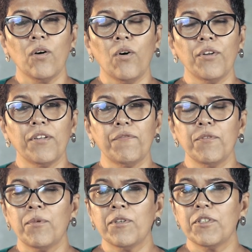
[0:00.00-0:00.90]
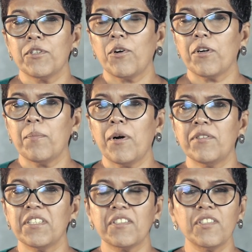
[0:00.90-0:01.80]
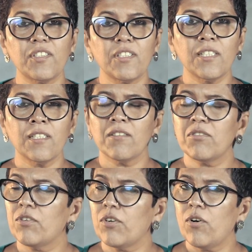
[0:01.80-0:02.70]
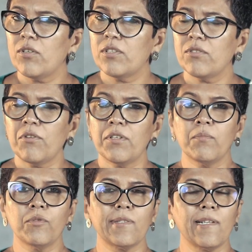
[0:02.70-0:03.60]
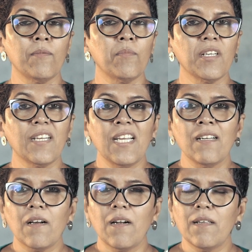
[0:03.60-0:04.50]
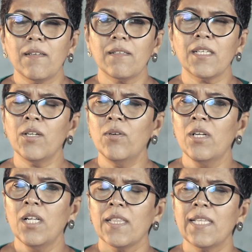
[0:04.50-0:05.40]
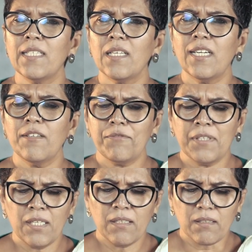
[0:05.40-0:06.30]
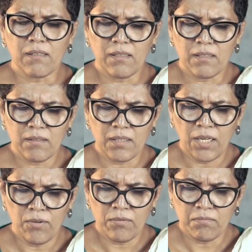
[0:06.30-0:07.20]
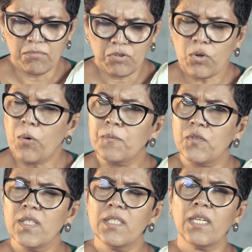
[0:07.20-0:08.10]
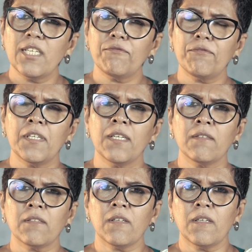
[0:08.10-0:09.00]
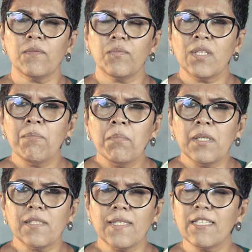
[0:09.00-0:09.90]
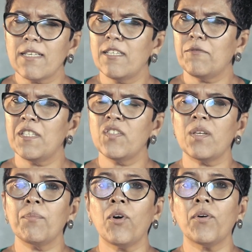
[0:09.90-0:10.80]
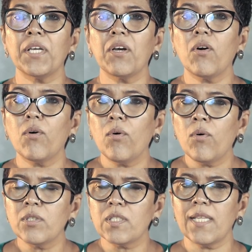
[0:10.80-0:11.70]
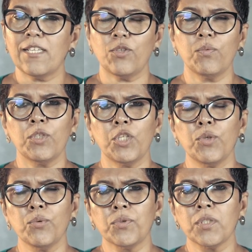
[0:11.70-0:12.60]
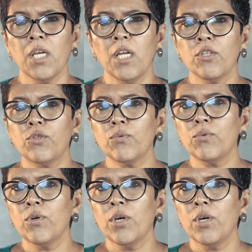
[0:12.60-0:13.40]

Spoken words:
Or if you want to talk about a Christian, a cross, or a Muslim, green color, these are different, tropes. These are different symbols. These are different semiotic codes that you would use to